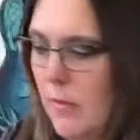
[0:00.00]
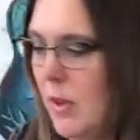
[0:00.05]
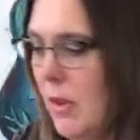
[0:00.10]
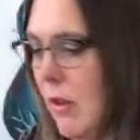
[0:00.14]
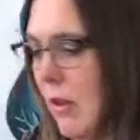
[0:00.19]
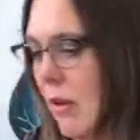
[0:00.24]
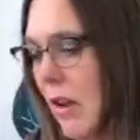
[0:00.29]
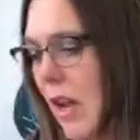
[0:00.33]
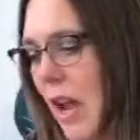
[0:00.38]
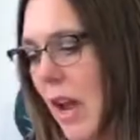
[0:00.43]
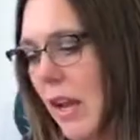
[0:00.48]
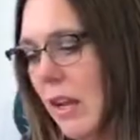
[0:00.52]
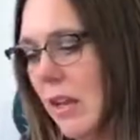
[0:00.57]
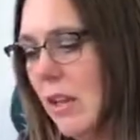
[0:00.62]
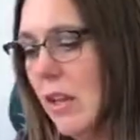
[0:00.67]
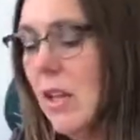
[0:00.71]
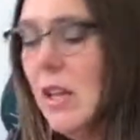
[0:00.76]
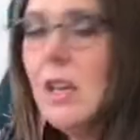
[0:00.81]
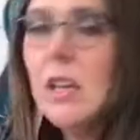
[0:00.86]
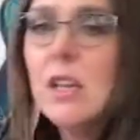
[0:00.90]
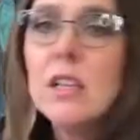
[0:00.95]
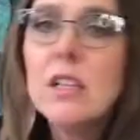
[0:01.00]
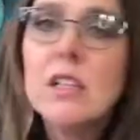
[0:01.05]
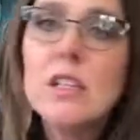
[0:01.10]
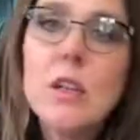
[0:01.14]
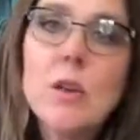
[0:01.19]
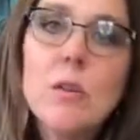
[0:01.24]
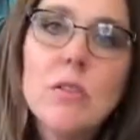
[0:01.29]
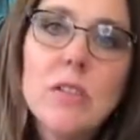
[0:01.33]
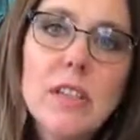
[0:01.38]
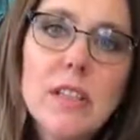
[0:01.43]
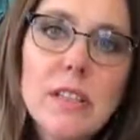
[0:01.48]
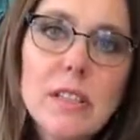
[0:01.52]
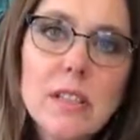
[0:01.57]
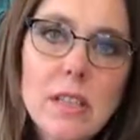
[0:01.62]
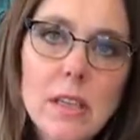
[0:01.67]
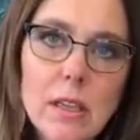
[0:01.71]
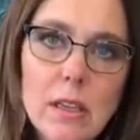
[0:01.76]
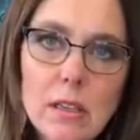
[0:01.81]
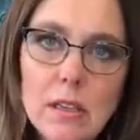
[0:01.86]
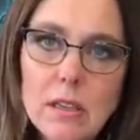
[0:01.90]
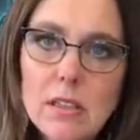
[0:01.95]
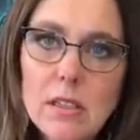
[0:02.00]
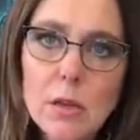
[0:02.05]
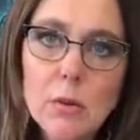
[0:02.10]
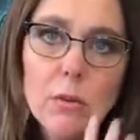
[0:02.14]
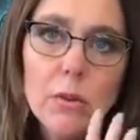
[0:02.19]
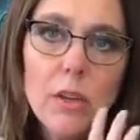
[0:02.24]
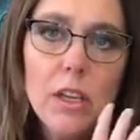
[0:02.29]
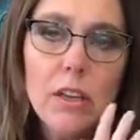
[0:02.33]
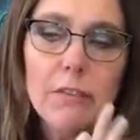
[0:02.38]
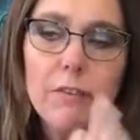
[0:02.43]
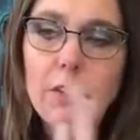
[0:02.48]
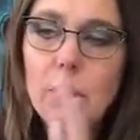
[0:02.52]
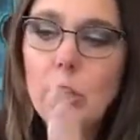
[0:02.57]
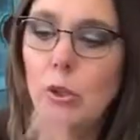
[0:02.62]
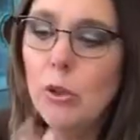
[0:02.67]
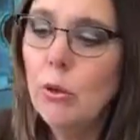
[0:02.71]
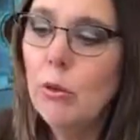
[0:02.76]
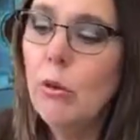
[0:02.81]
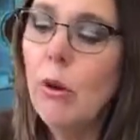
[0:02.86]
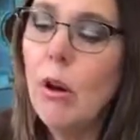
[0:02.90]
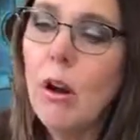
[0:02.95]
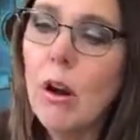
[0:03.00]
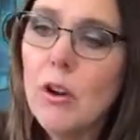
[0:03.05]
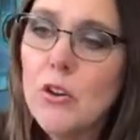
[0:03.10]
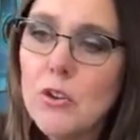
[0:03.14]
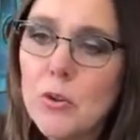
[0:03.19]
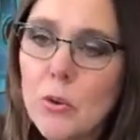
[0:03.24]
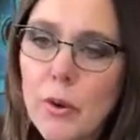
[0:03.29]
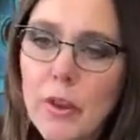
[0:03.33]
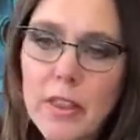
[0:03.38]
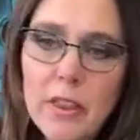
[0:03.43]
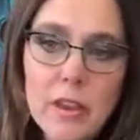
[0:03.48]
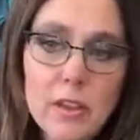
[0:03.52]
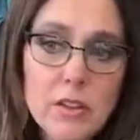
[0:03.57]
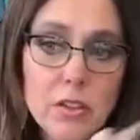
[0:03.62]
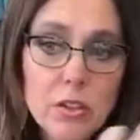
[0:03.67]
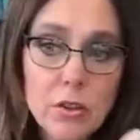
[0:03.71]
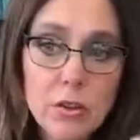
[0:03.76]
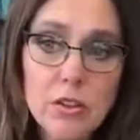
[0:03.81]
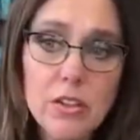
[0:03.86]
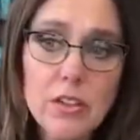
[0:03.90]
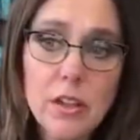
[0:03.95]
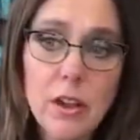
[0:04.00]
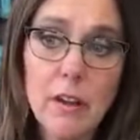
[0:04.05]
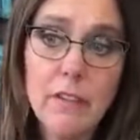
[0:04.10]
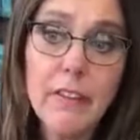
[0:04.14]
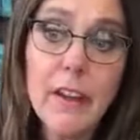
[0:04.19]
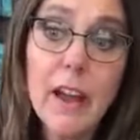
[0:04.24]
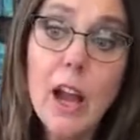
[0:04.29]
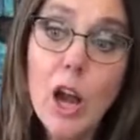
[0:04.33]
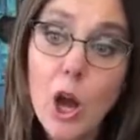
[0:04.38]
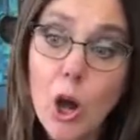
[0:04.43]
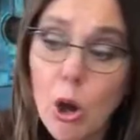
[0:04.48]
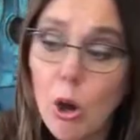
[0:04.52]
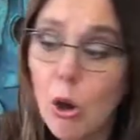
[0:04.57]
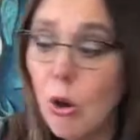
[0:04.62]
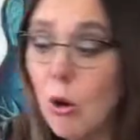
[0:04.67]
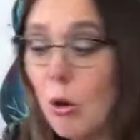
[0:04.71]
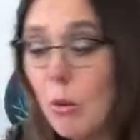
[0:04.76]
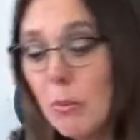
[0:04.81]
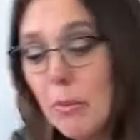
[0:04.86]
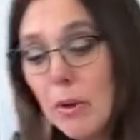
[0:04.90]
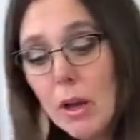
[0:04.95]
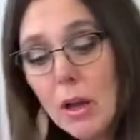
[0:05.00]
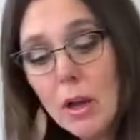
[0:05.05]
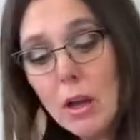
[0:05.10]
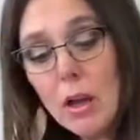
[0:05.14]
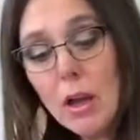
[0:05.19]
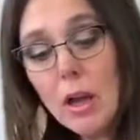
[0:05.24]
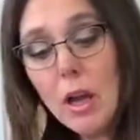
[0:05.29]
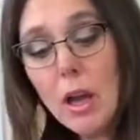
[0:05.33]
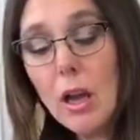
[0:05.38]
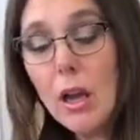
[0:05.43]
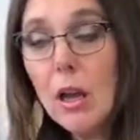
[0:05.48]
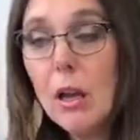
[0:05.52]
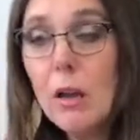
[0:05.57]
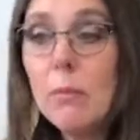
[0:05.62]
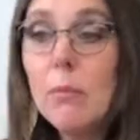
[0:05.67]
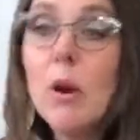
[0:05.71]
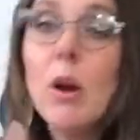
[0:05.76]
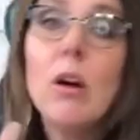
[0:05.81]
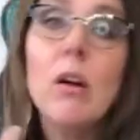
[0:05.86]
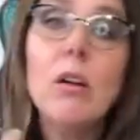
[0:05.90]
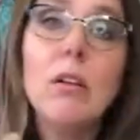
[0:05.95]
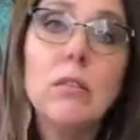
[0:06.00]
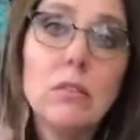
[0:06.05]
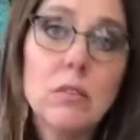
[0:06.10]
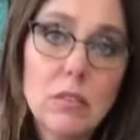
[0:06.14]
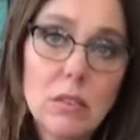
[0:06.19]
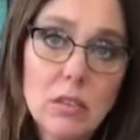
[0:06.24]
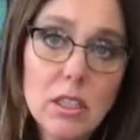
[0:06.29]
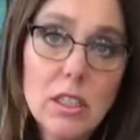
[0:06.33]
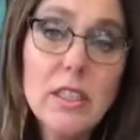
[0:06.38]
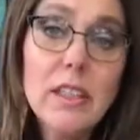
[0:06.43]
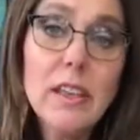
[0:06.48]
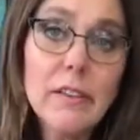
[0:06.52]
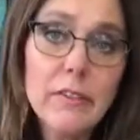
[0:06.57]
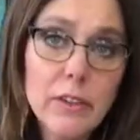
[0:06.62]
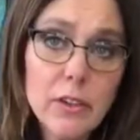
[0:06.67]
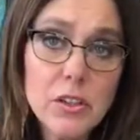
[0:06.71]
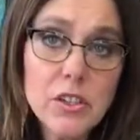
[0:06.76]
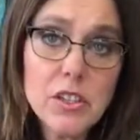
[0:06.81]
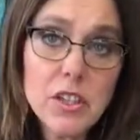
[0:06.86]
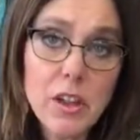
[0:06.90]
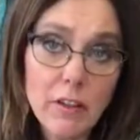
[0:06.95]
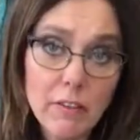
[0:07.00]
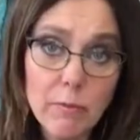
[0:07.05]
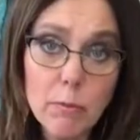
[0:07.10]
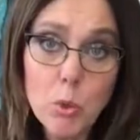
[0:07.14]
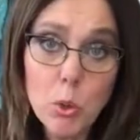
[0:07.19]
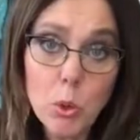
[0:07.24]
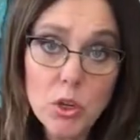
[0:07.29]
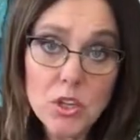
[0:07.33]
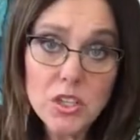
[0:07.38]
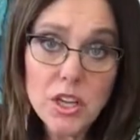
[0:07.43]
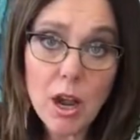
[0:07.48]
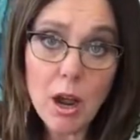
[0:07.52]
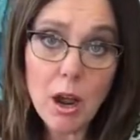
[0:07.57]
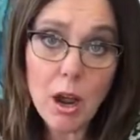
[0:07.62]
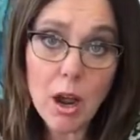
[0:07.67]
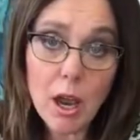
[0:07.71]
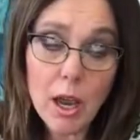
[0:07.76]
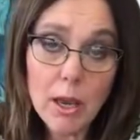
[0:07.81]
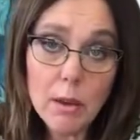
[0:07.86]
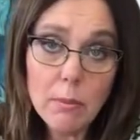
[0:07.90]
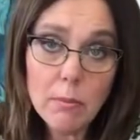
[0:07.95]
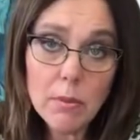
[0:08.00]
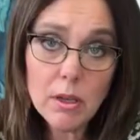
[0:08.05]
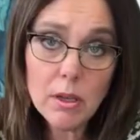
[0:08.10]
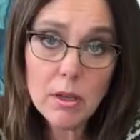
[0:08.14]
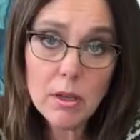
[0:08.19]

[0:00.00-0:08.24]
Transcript: Okay. So listen, so if you are doing this yourself at home, give yourself more time